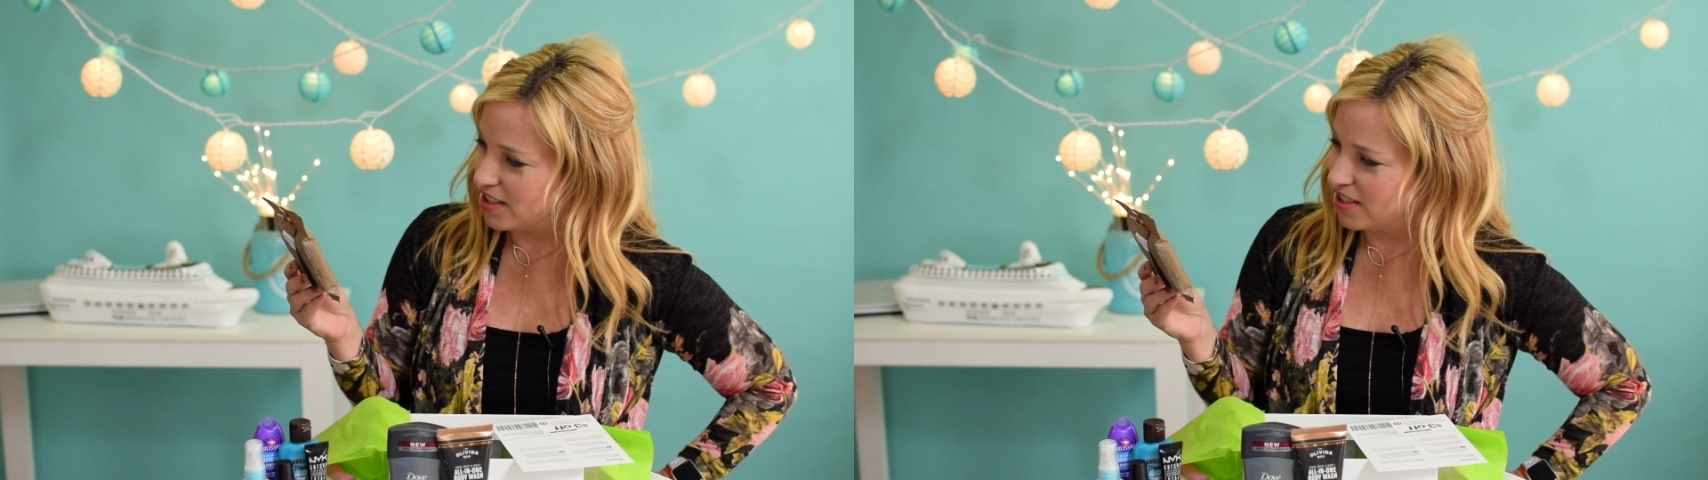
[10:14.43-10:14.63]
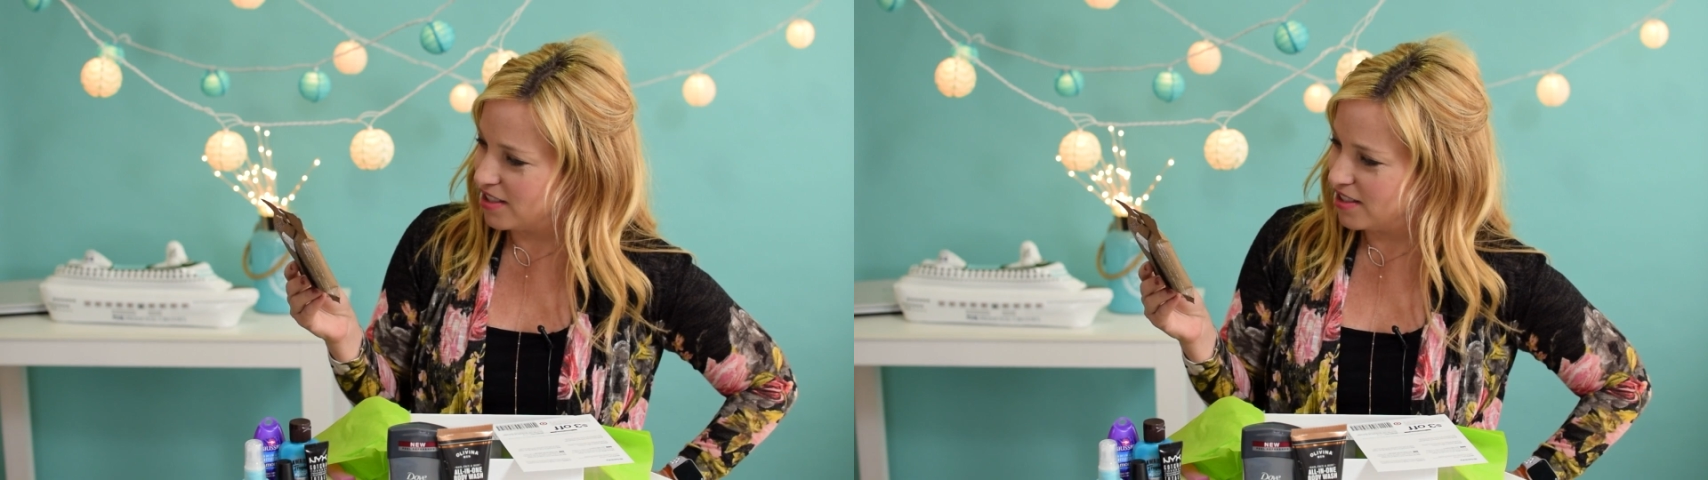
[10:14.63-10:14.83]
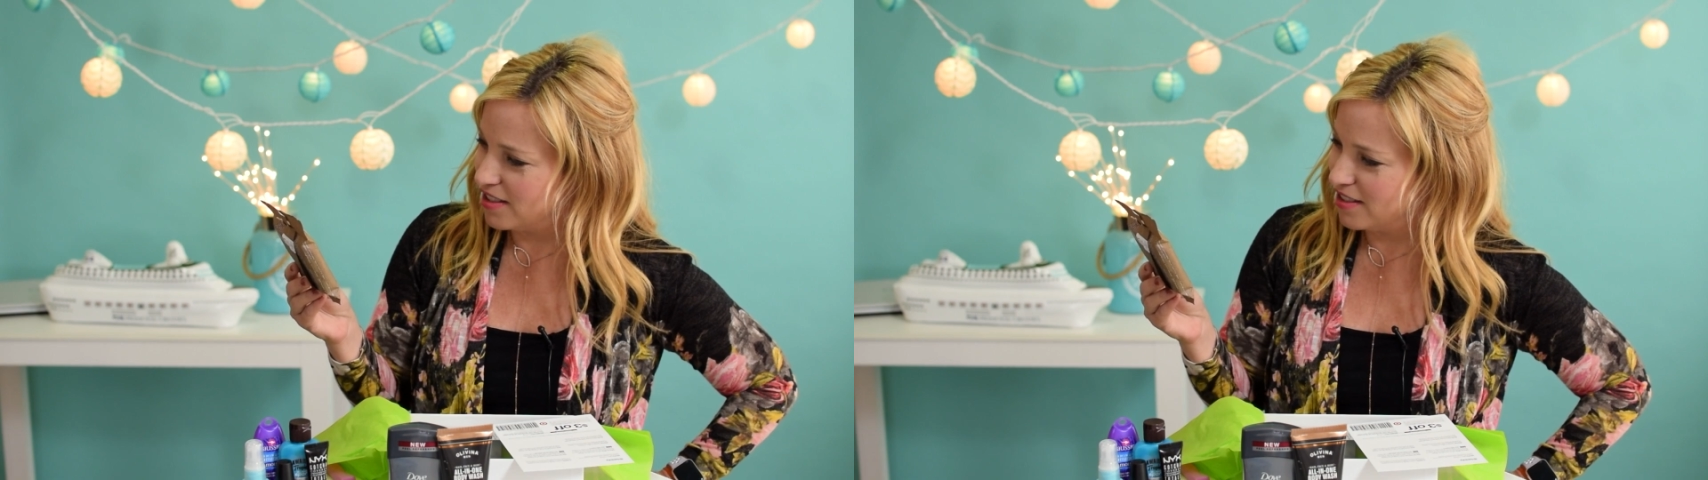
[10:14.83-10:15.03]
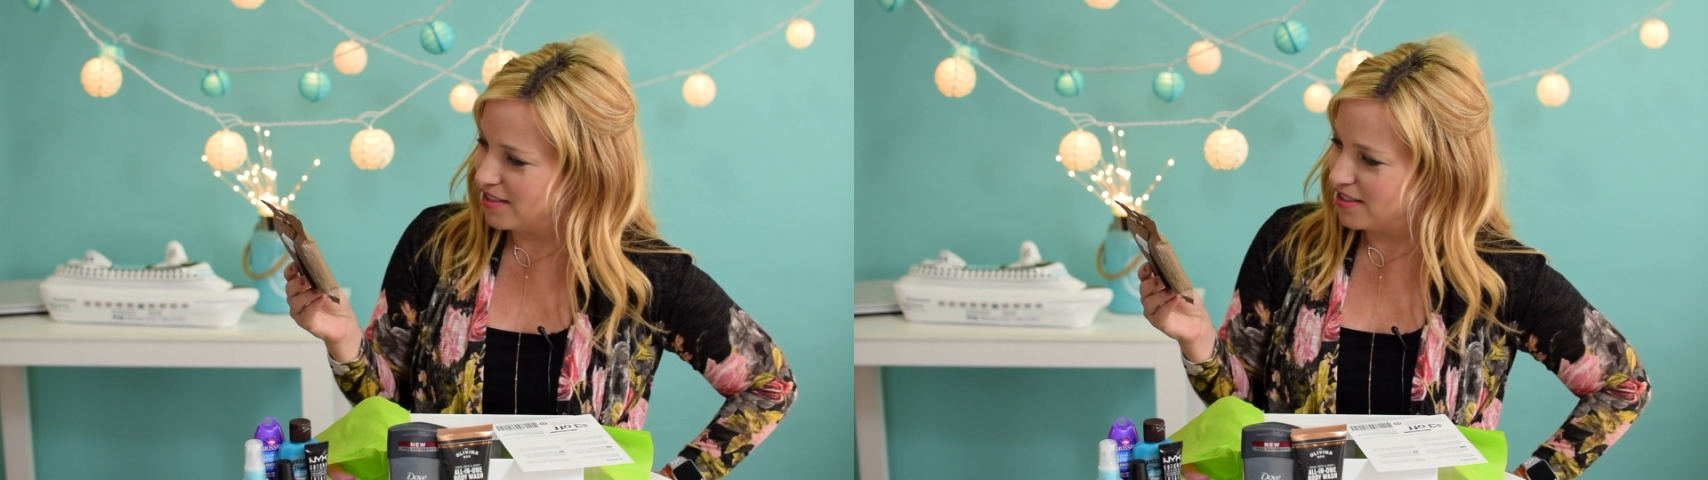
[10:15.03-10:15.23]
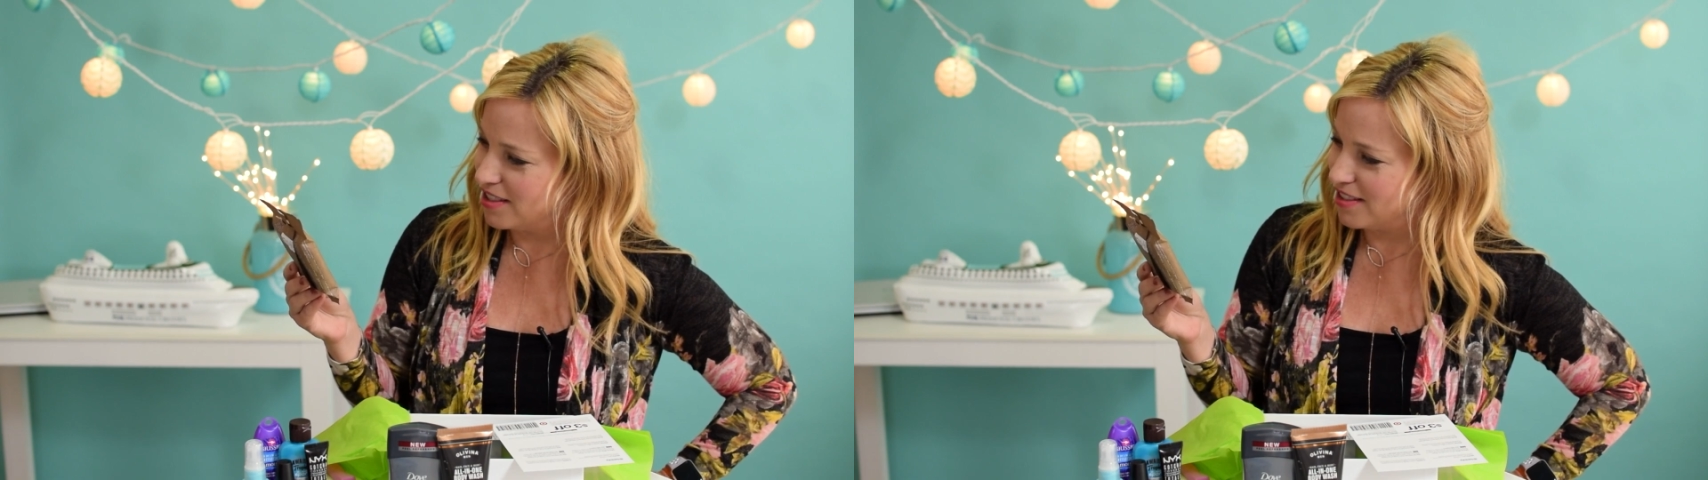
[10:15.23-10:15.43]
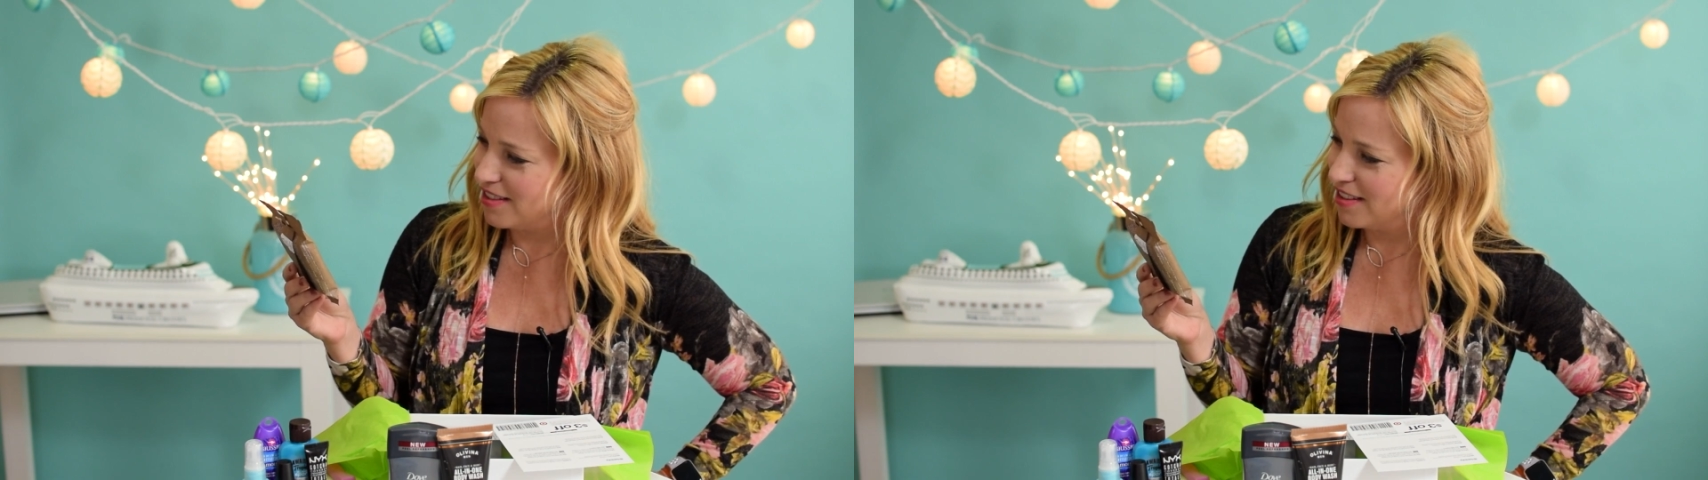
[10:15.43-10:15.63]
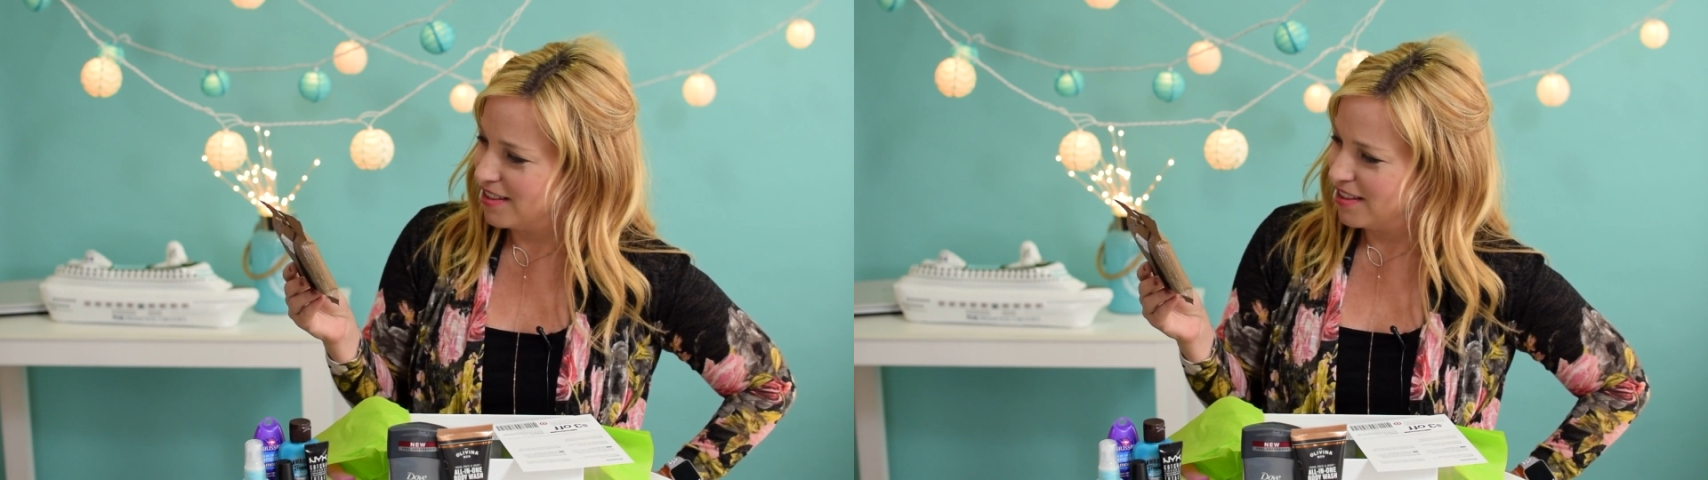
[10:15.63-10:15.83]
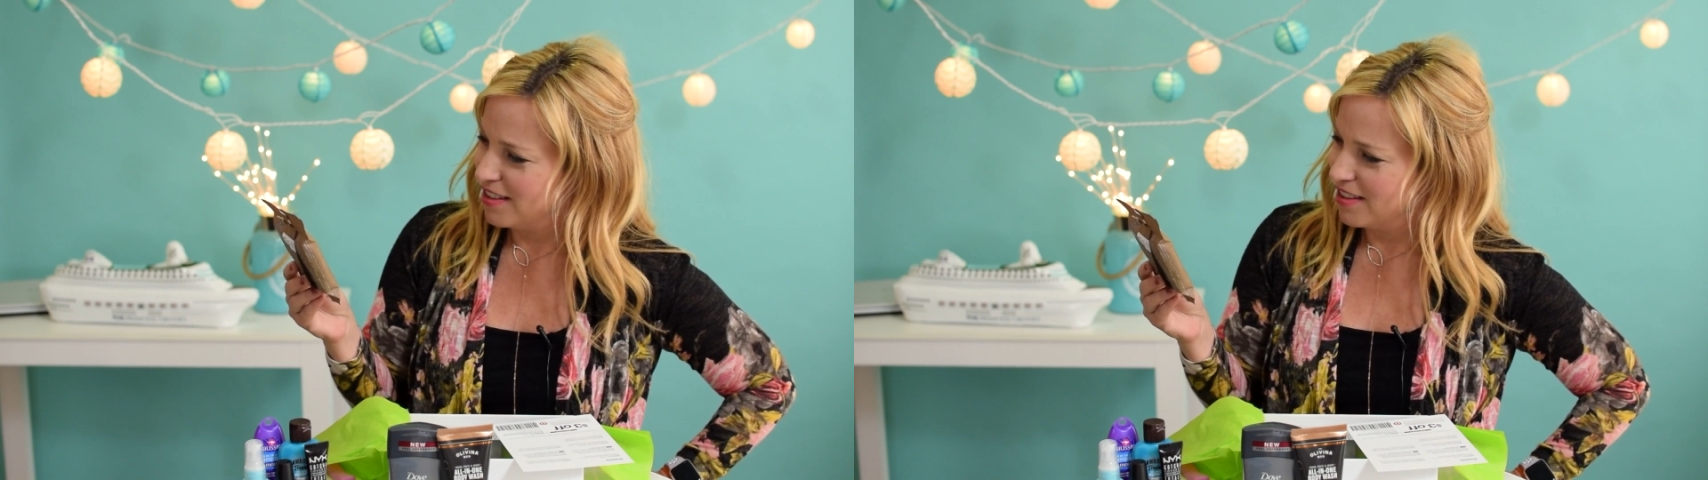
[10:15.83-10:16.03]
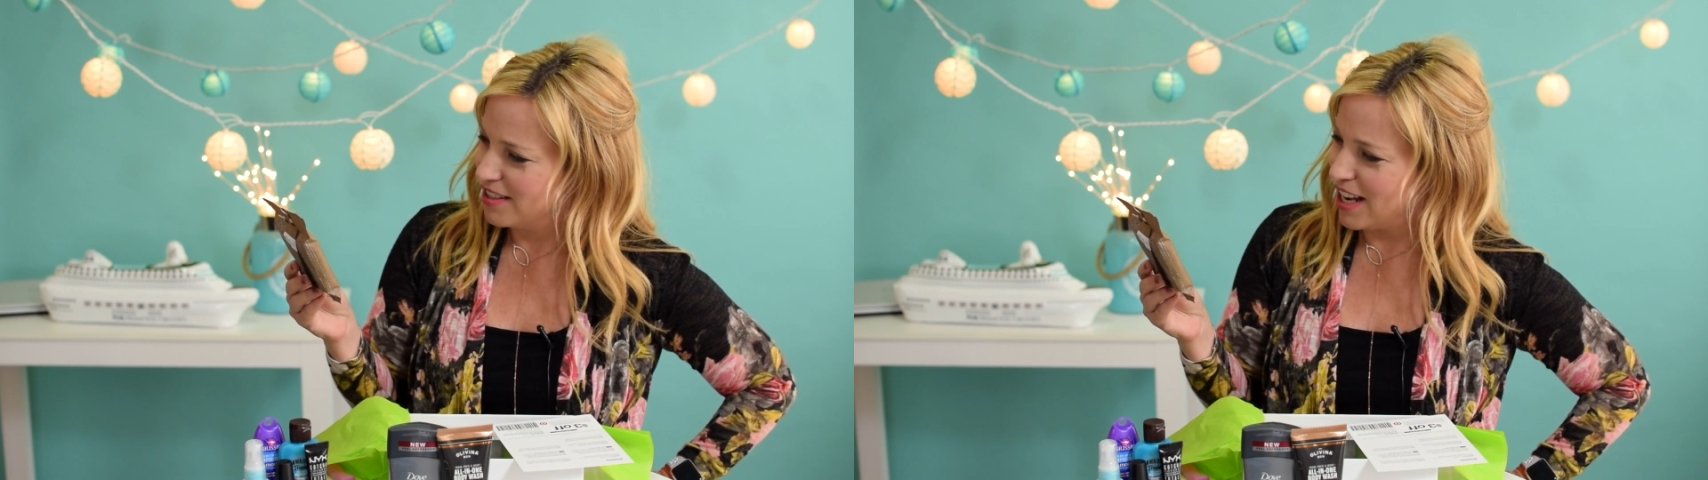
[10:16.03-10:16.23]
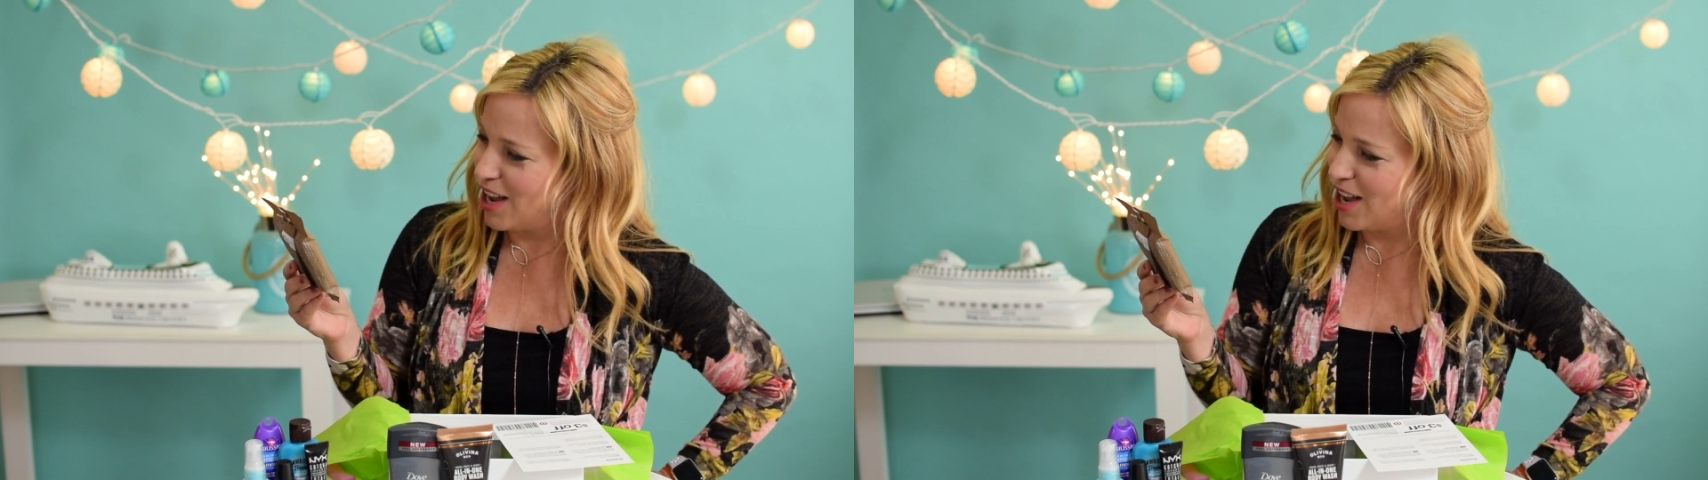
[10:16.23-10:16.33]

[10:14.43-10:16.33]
to, to, to